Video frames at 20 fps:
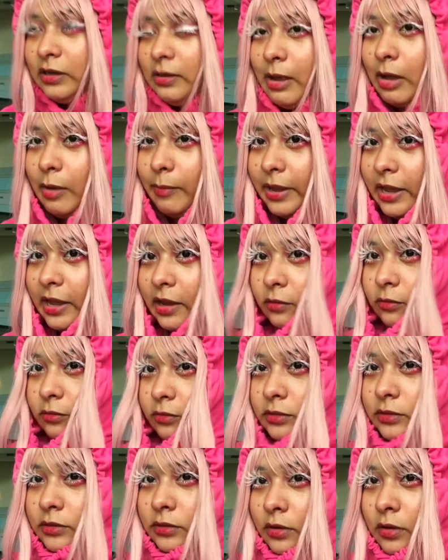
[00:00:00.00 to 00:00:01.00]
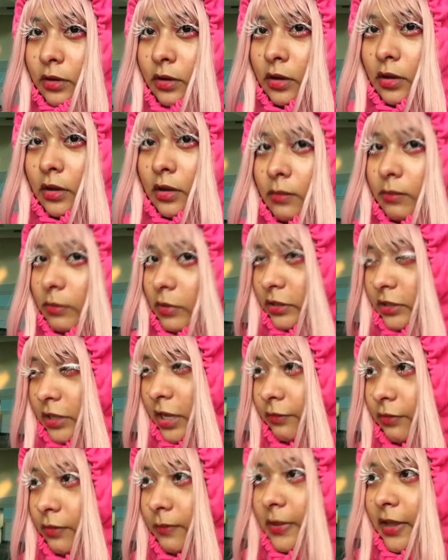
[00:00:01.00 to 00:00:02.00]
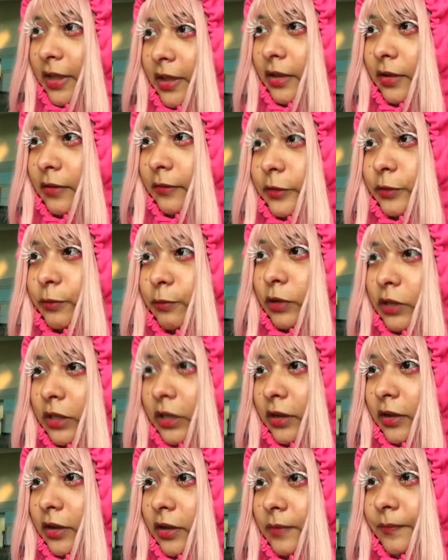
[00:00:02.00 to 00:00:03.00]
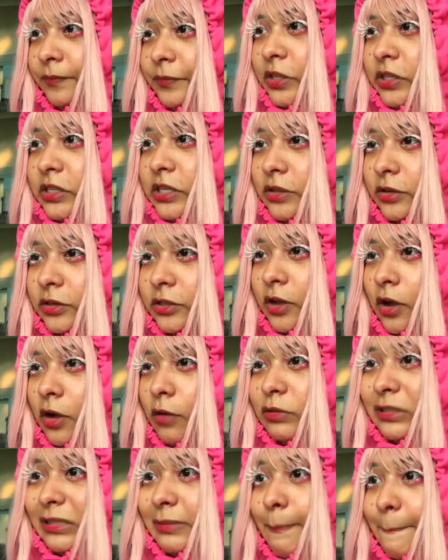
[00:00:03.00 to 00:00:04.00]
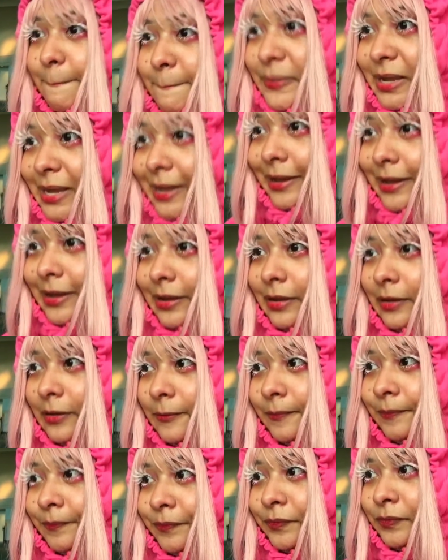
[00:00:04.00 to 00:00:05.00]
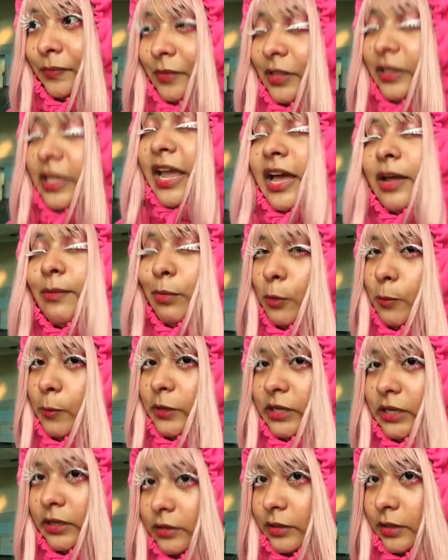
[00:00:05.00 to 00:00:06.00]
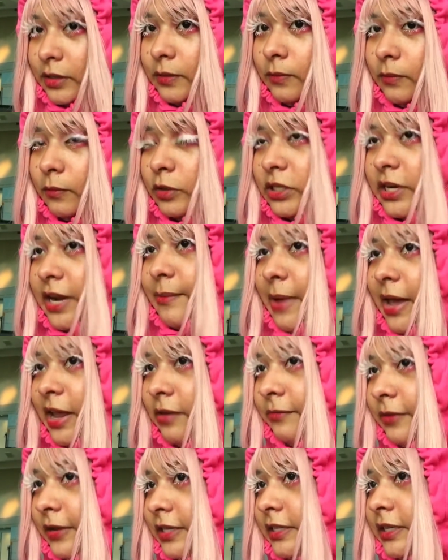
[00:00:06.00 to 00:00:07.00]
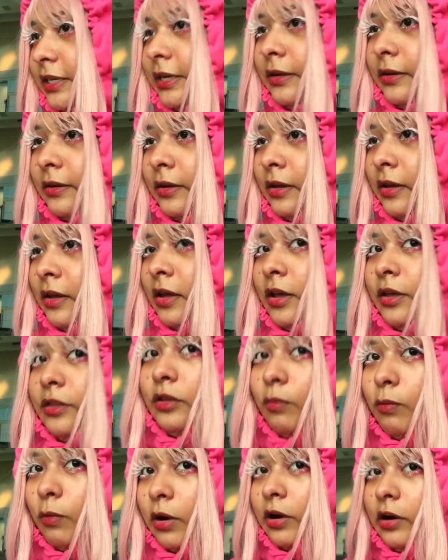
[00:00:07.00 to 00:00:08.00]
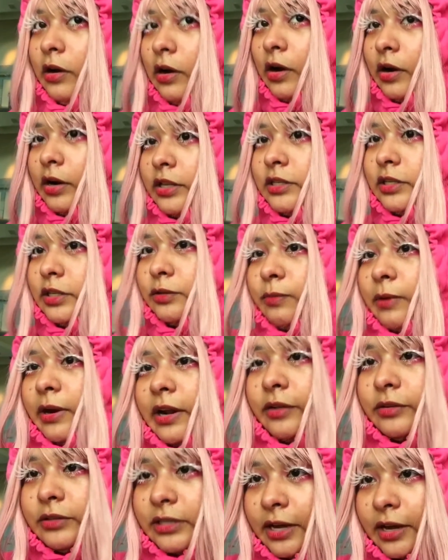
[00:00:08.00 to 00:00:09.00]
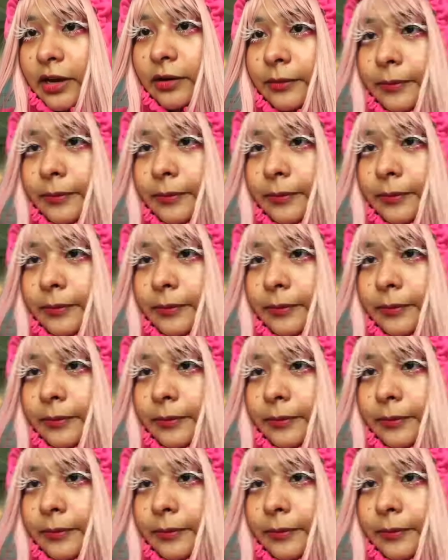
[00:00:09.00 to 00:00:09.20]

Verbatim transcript: about panels. But aside from that, it was really good. The dealer's hall was big. They had Boba Addiction, which I manifested. The water gardens is right outside.